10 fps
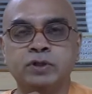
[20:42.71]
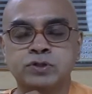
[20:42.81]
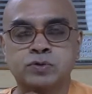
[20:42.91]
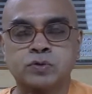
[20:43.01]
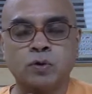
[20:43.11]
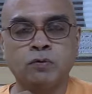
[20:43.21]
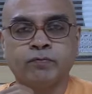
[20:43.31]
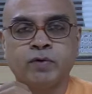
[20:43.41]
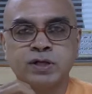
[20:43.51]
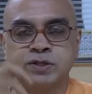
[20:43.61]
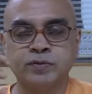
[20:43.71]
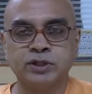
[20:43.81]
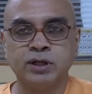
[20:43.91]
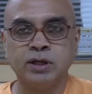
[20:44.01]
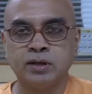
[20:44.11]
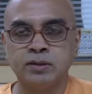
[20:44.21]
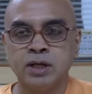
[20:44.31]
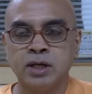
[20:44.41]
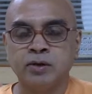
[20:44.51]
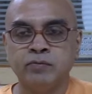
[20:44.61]
it's so fast, within
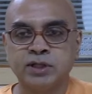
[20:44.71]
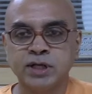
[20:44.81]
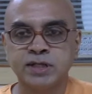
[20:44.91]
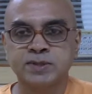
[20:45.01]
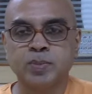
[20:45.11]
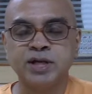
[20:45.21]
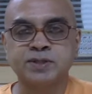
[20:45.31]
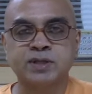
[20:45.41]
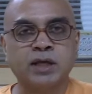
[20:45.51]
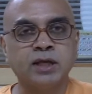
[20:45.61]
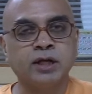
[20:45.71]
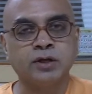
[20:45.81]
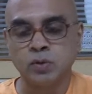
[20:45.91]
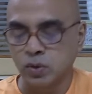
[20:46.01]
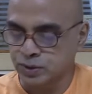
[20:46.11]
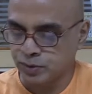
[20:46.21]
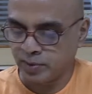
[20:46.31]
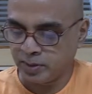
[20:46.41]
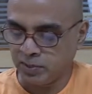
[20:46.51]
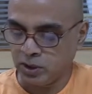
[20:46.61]
a split second it goes to
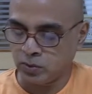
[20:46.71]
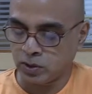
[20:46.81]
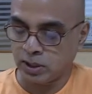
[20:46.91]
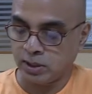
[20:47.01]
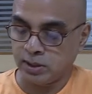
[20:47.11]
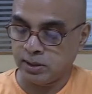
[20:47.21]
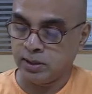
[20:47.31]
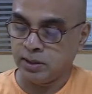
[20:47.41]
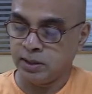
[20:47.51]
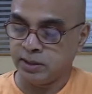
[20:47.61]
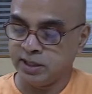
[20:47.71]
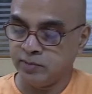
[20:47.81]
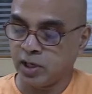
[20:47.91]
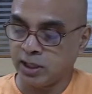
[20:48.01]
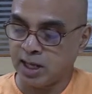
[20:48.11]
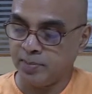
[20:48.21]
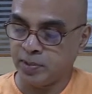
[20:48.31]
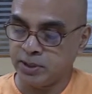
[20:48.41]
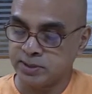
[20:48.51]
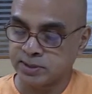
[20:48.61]
brahmaloka, then what
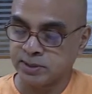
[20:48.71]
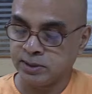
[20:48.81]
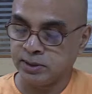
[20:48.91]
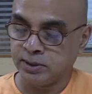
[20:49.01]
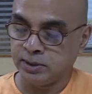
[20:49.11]
happens?